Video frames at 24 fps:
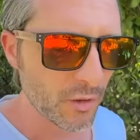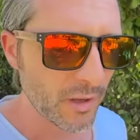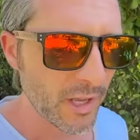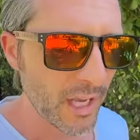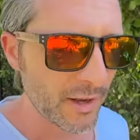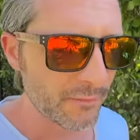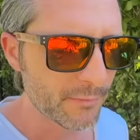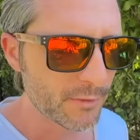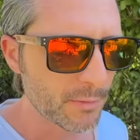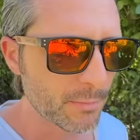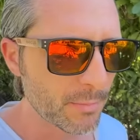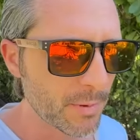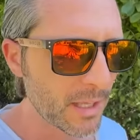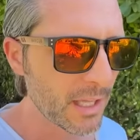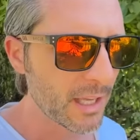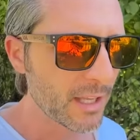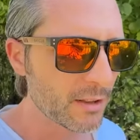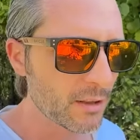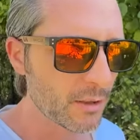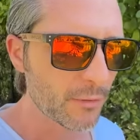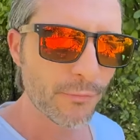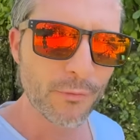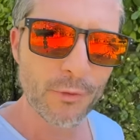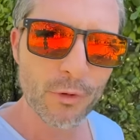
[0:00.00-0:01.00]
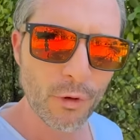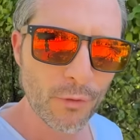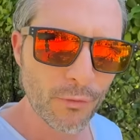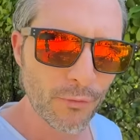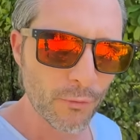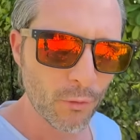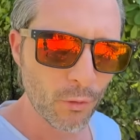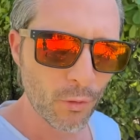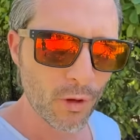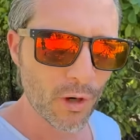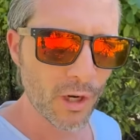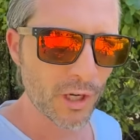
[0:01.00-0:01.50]
have to pay the full
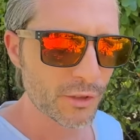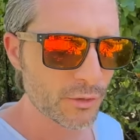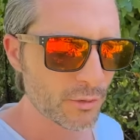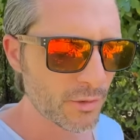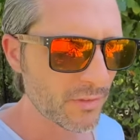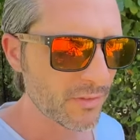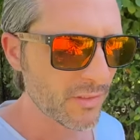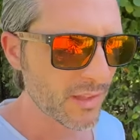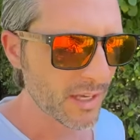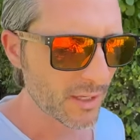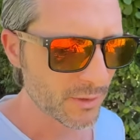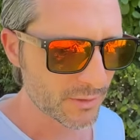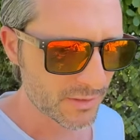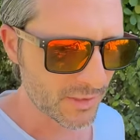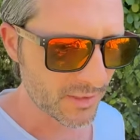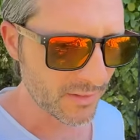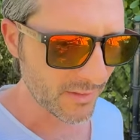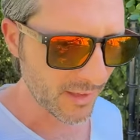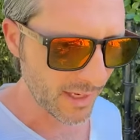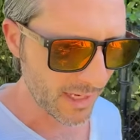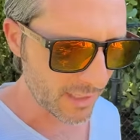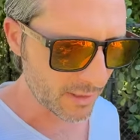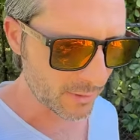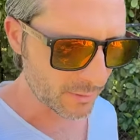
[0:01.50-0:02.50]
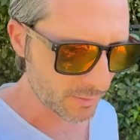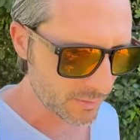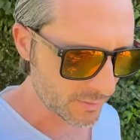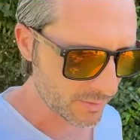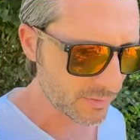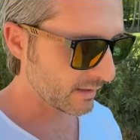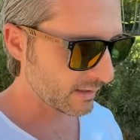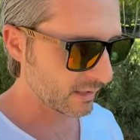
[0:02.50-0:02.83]
$400,000.